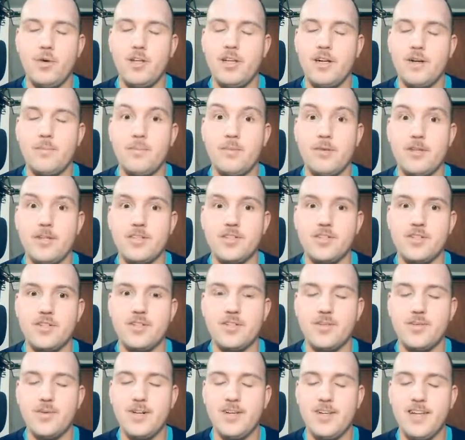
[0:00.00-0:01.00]

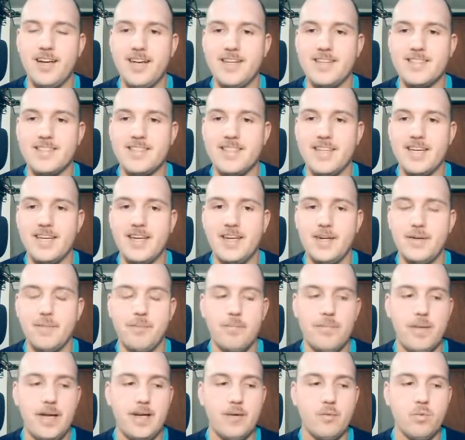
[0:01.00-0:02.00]
Blizzard realized they
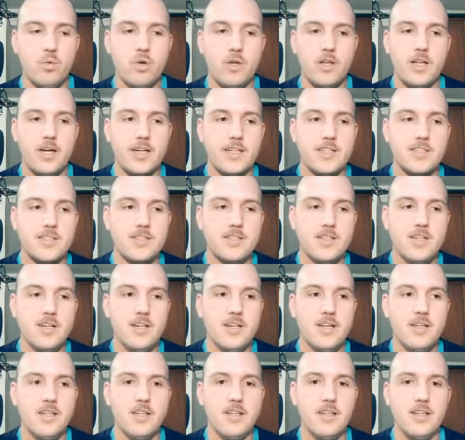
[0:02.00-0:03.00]
made Warlock's
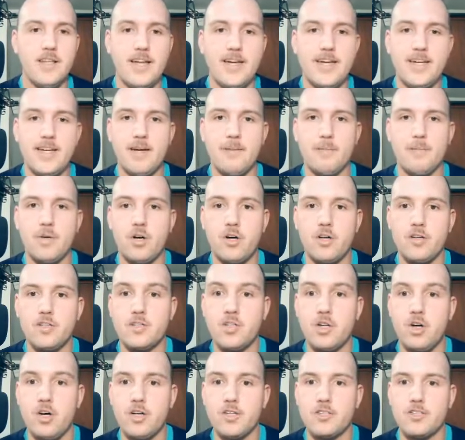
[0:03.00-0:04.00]
late game cards
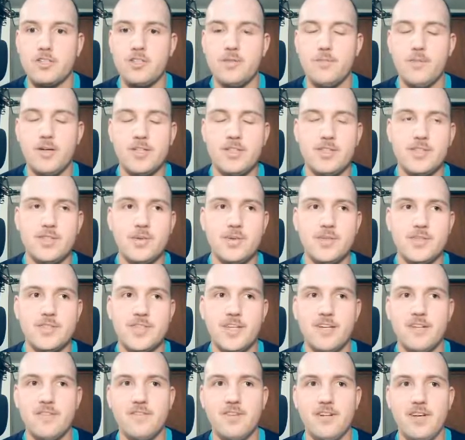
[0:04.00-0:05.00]
cost too much. So
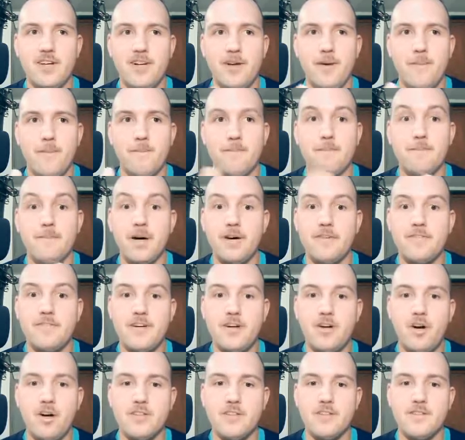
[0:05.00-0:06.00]
instead of
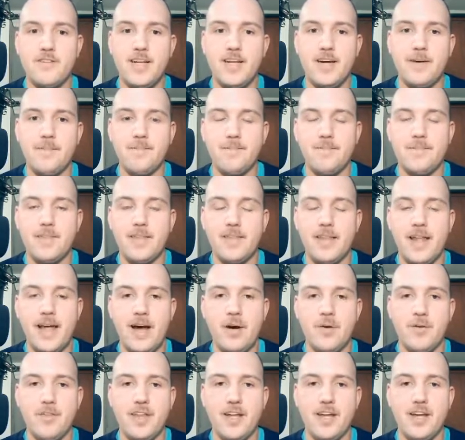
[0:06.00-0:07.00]
buffing all of them,
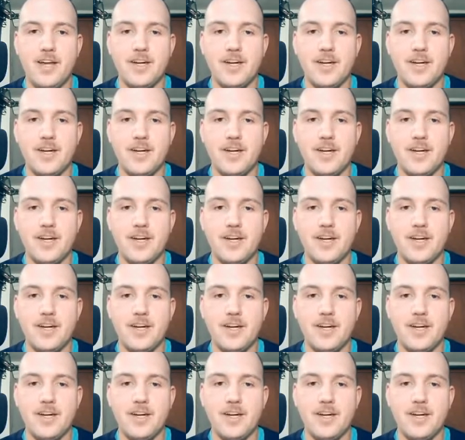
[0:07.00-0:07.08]
now they